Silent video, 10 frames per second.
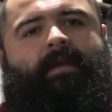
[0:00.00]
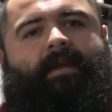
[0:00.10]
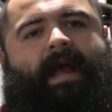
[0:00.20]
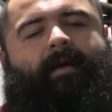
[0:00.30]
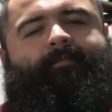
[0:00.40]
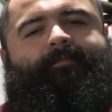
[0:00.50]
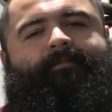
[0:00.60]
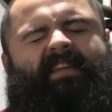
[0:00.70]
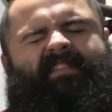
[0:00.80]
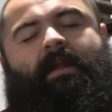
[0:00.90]
Now,
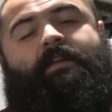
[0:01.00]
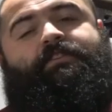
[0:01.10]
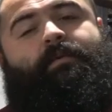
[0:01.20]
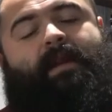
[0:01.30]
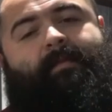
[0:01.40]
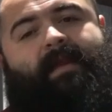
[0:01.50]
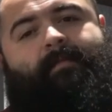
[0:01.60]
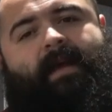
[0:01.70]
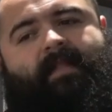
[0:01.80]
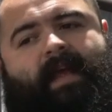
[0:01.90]
if you're not sure what I
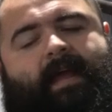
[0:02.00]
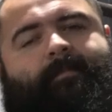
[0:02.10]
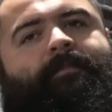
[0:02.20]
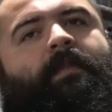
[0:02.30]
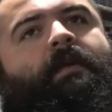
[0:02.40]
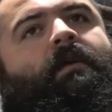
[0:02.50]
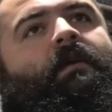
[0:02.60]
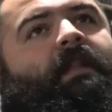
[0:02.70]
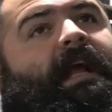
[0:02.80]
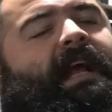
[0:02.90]
mean by that,
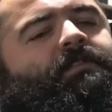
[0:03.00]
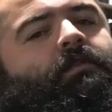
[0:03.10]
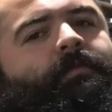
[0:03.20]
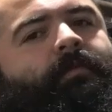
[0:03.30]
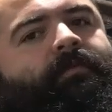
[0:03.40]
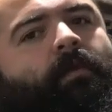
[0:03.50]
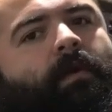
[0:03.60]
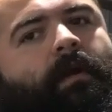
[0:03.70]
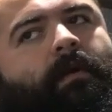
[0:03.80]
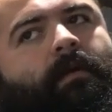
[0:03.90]
like I told you
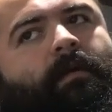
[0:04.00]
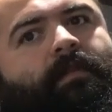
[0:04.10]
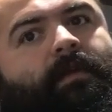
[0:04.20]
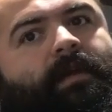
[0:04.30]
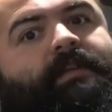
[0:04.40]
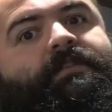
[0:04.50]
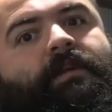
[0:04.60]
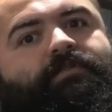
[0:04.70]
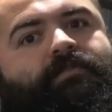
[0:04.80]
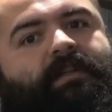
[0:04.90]
before, there is
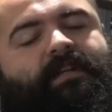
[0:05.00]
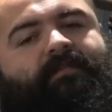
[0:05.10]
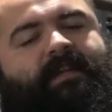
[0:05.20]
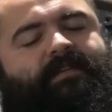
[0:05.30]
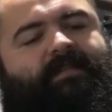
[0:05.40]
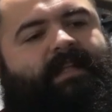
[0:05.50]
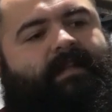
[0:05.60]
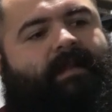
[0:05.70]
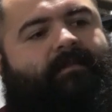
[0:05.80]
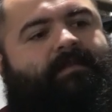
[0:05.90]
no stretching phase of a
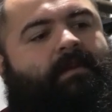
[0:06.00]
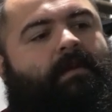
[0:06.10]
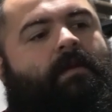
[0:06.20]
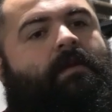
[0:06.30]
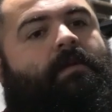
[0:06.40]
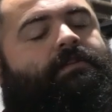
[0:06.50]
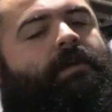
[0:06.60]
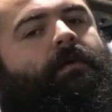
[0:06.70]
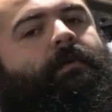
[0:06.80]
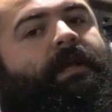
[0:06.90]
deadlift.
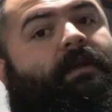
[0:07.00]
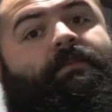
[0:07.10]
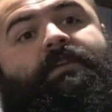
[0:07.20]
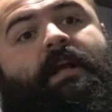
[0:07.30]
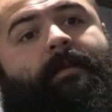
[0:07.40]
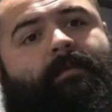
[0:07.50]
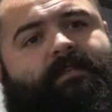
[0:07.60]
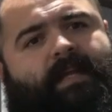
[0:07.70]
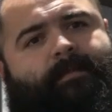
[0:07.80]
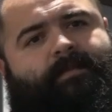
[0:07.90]
So here's a couple
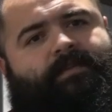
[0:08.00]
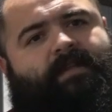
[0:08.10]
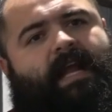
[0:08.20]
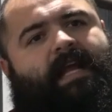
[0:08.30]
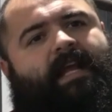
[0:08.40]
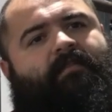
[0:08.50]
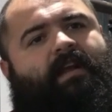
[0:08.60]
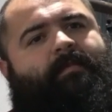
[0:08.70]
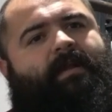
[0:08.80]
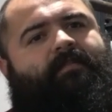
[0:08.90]
tips that I can
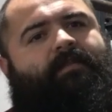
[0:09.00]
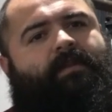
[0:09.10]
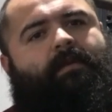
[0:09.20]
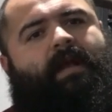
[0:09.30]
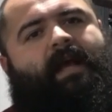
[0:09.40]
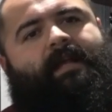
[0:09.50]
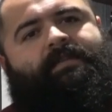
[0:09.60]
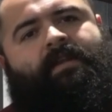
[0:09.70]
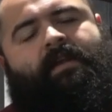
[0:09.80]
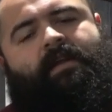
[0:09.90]
recommend for you
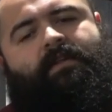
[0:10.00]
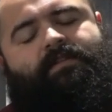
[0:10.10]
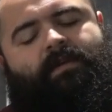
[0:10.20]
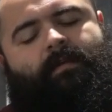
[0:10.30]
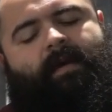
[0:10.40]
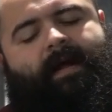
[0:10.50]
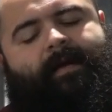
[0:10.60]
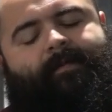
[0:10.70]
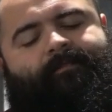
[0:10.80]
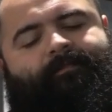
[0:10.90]
guys
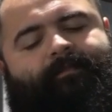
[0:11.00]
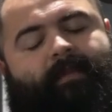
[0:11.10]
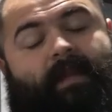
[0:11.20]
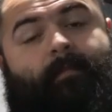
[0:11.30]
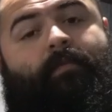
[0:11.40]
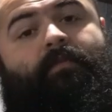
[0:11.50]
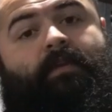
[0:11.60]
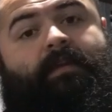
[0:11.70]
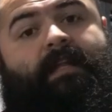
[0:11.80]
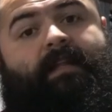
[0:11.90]
to improve
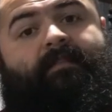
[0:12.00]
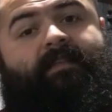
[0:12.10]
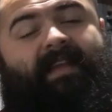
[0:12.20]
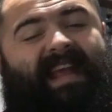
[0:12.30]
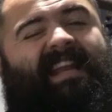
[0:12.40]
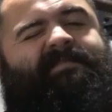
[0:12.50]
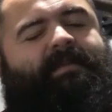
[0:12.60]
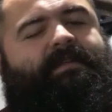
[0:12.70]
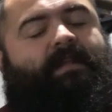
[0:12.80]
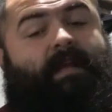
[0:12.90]
your deadlift and its
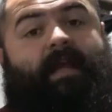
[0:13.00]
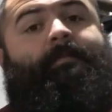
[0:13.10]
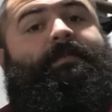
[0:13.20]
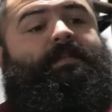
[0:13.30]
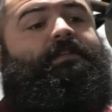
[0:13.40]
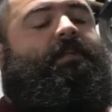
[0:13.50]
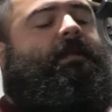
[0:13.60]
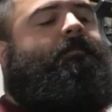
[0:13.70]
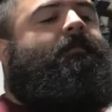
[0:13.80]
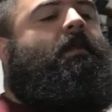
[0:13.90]
hip positioning.